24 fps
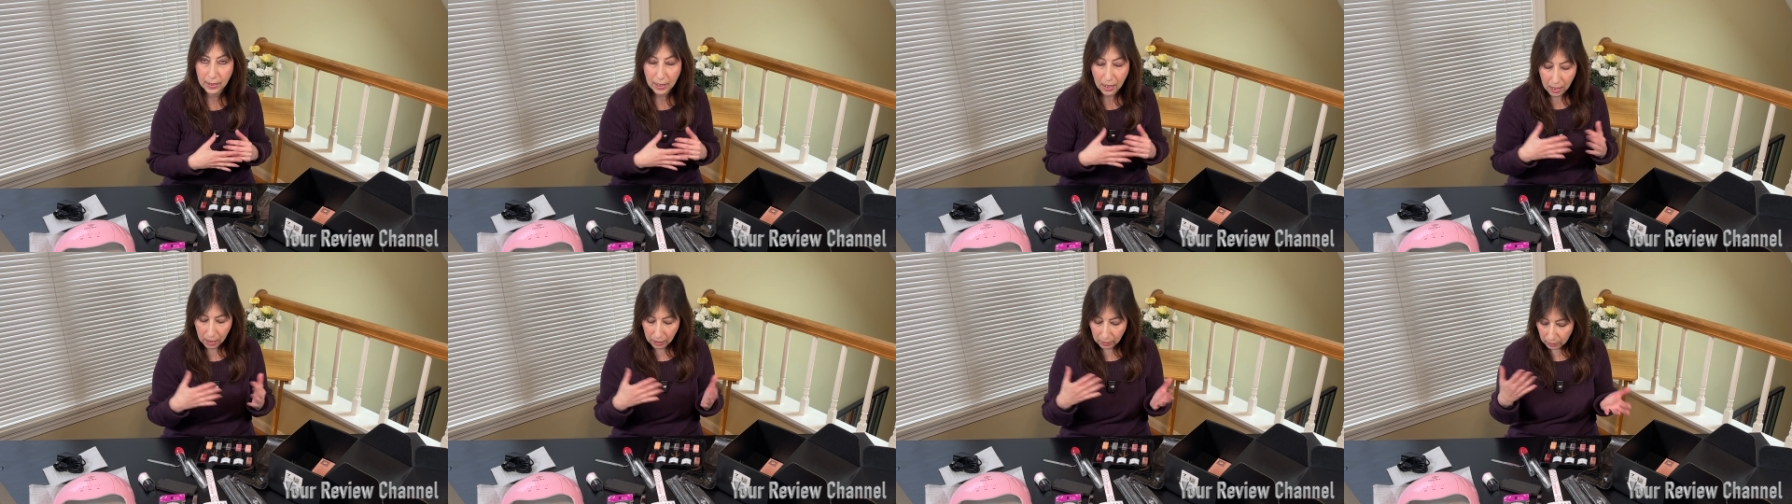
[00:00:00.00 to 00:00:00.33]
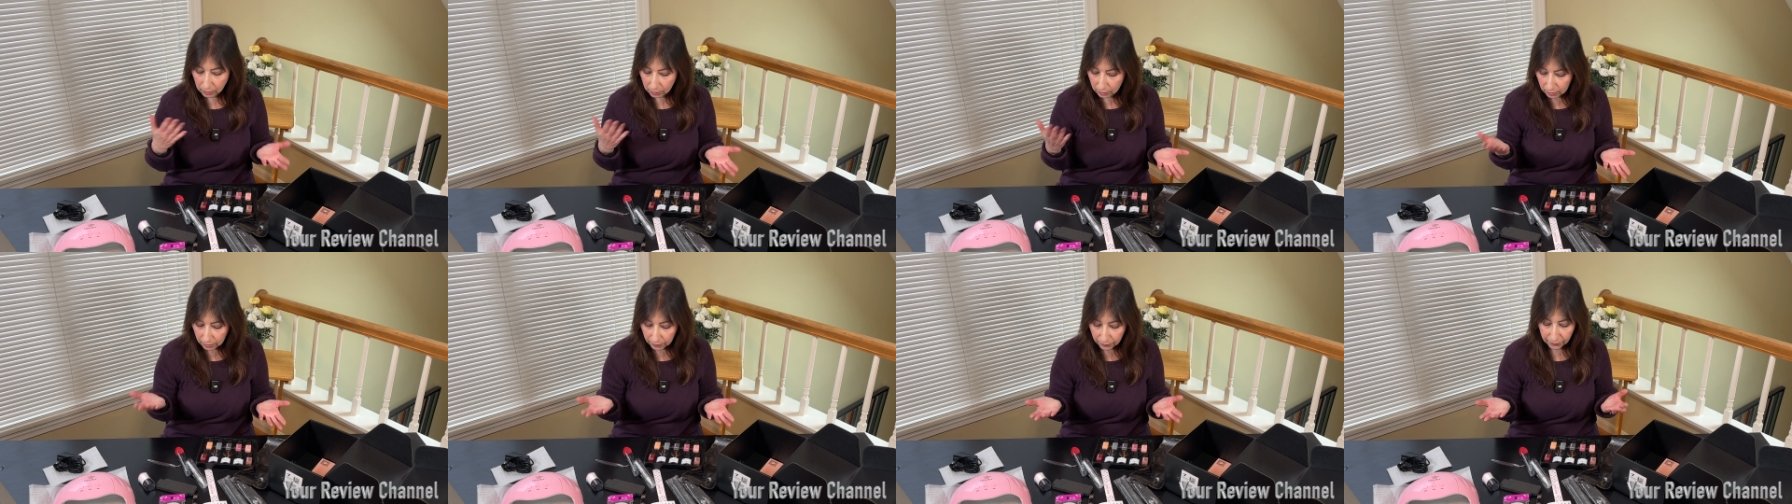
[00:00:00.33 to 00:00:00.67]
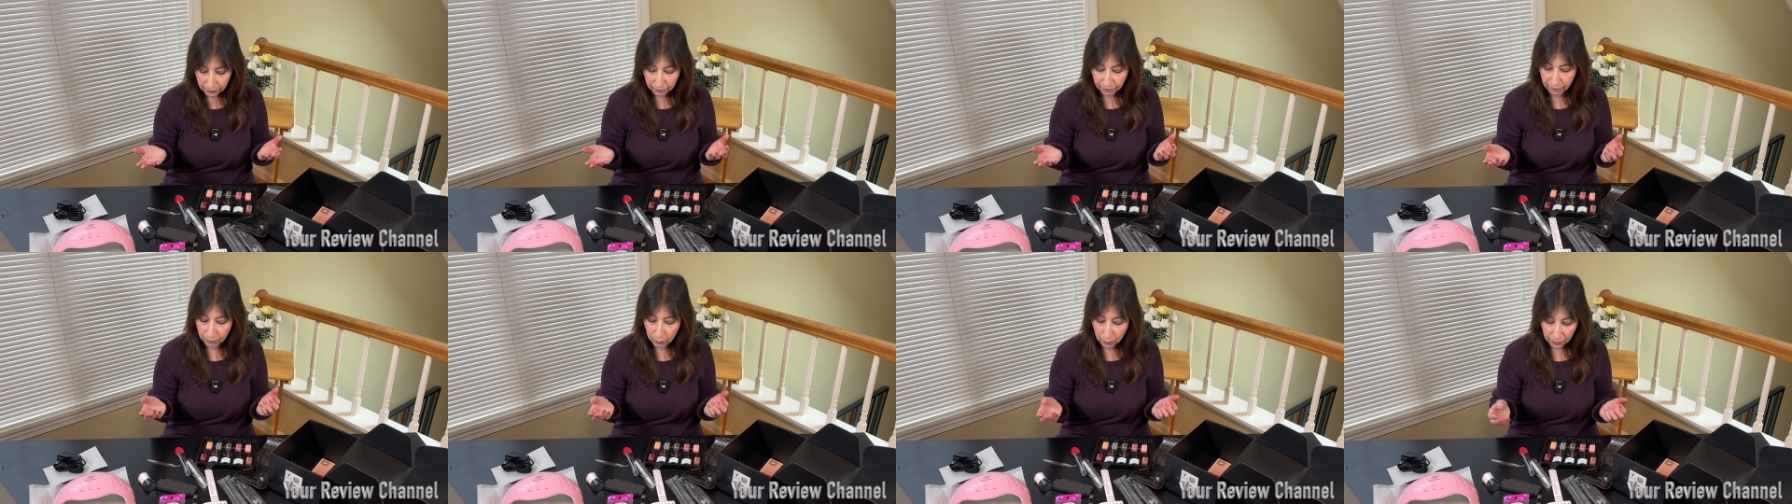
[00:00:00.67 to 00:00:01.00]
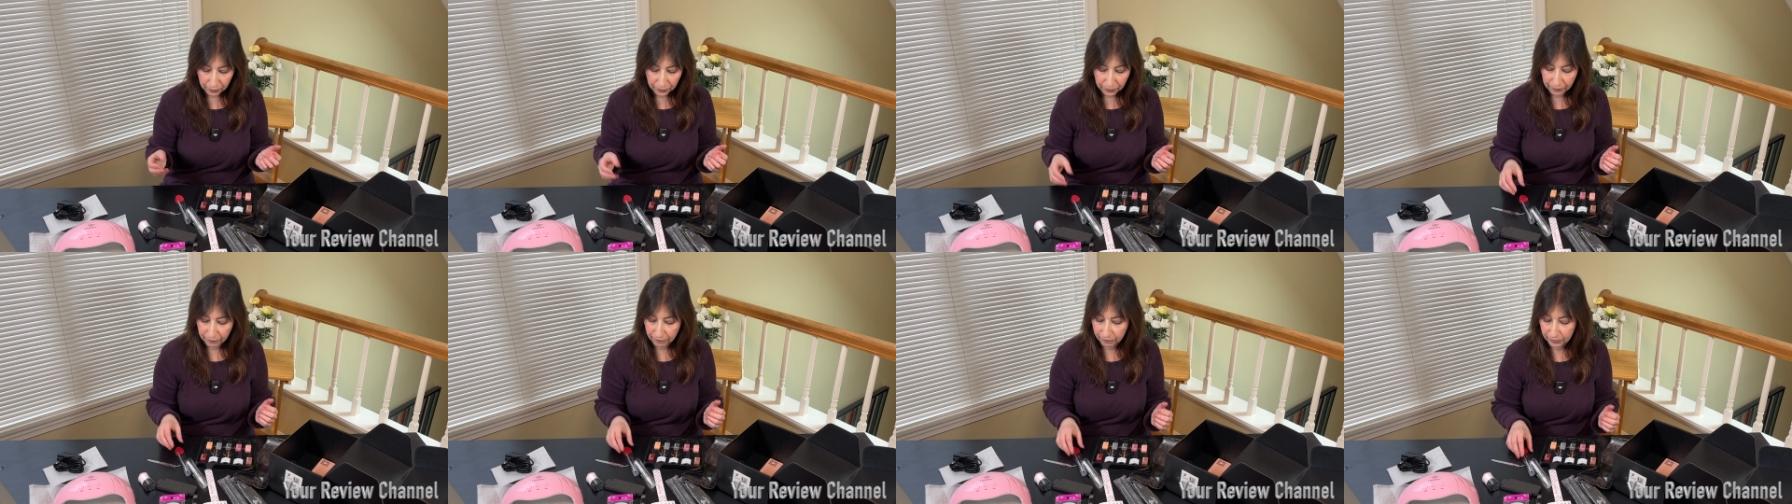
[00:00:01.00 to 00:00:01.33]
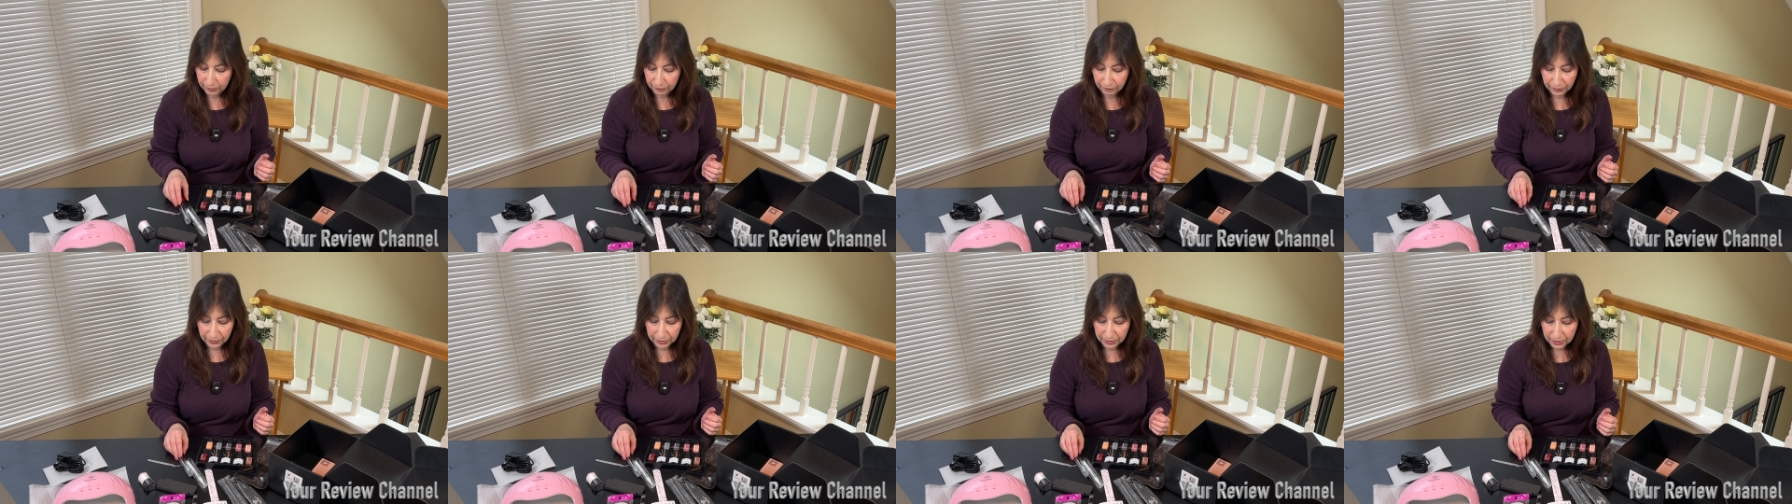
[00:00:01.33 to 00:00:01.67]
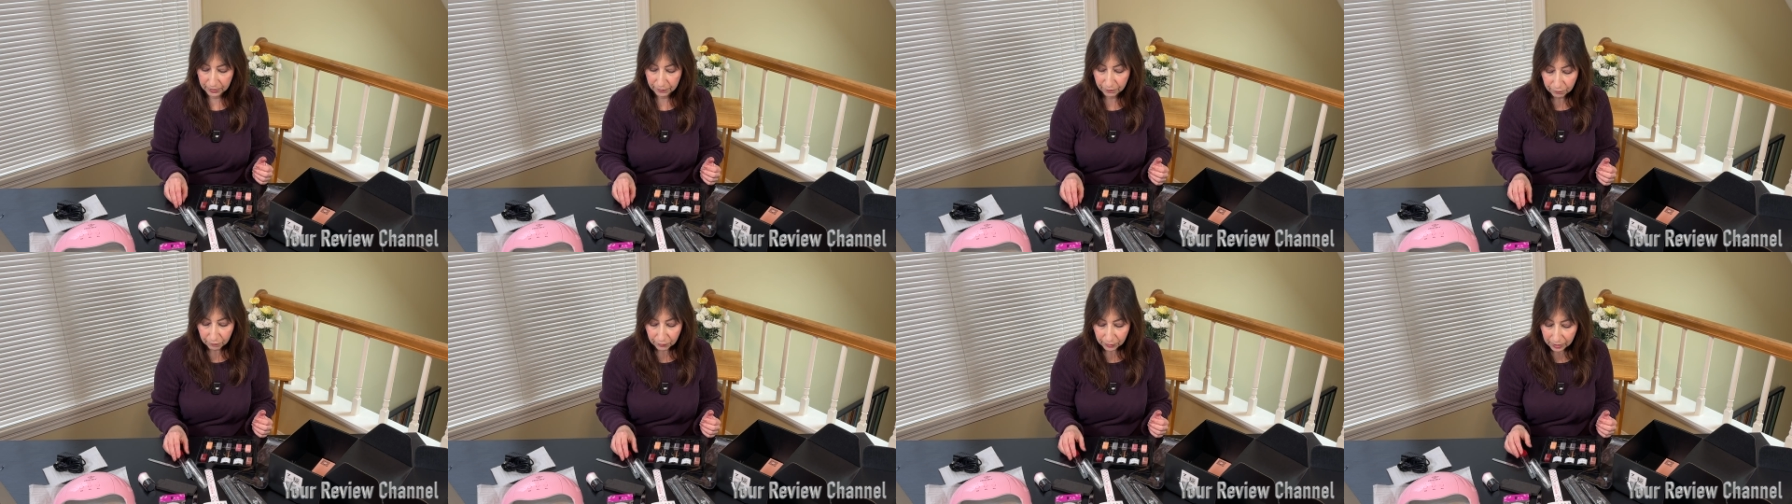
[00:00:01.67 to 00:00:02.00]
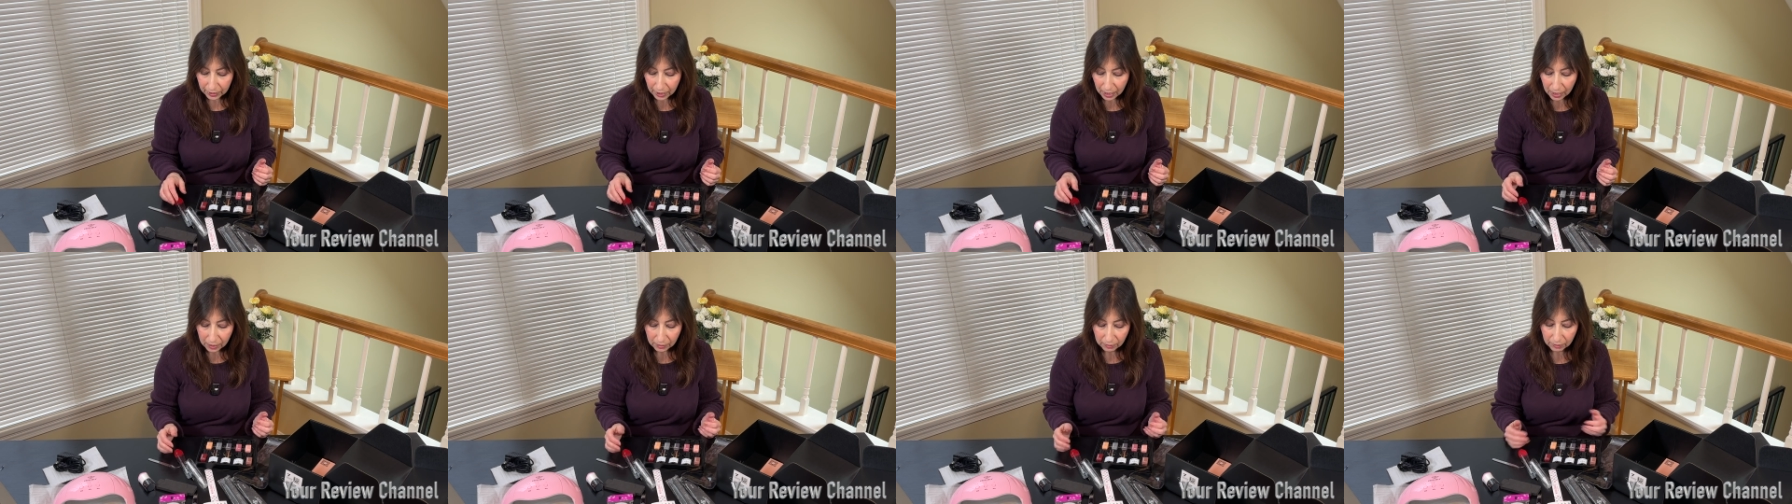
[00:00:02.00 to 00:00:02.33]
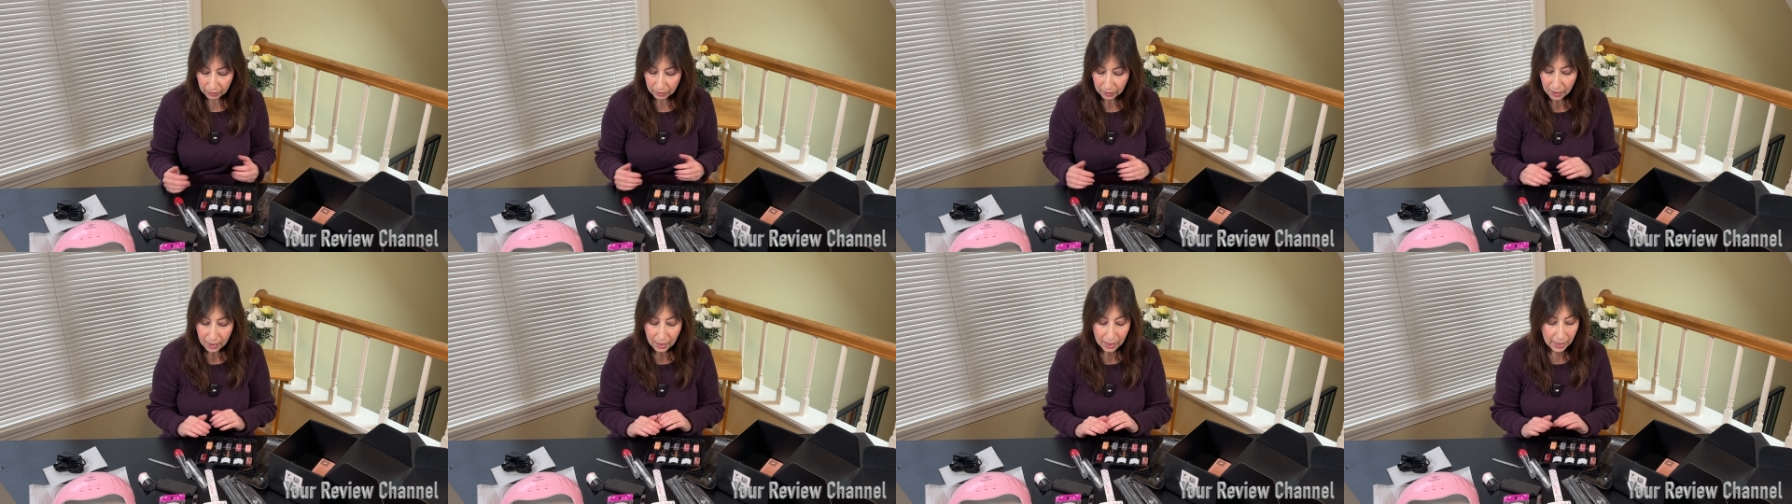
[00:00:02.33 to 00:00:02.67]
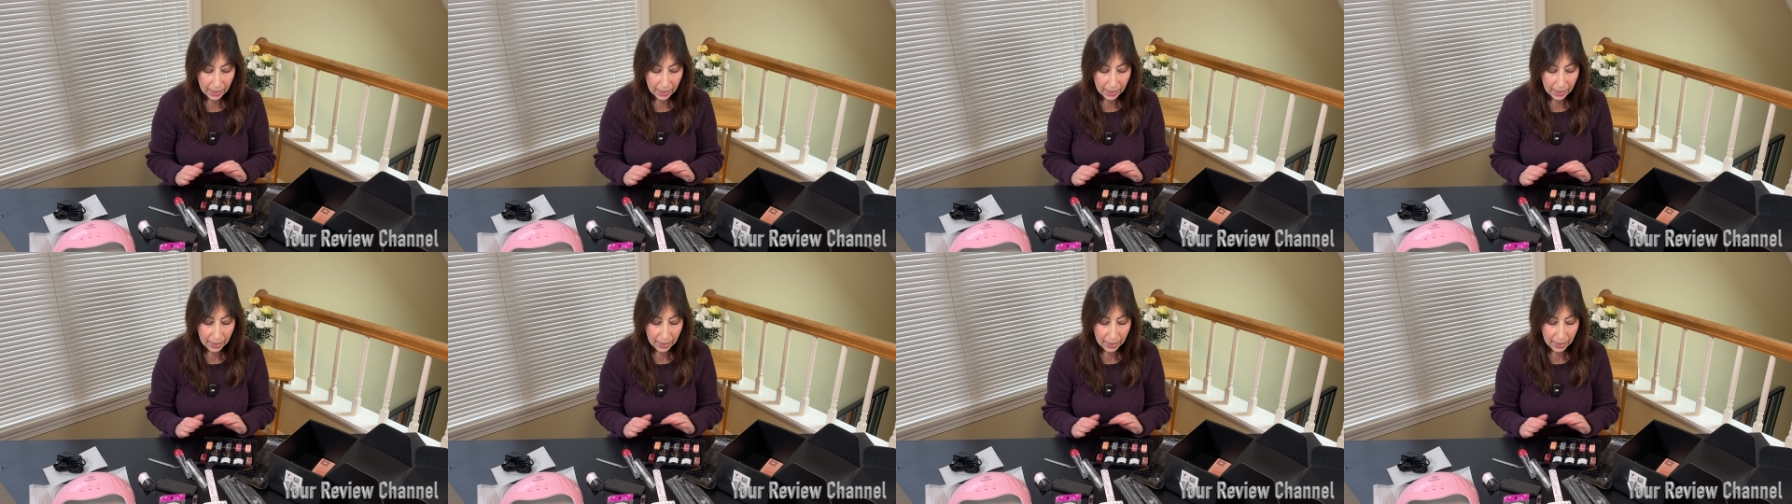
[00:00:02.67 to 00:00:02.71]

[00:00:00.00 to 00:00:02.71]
color, the 4th and 5th a different color.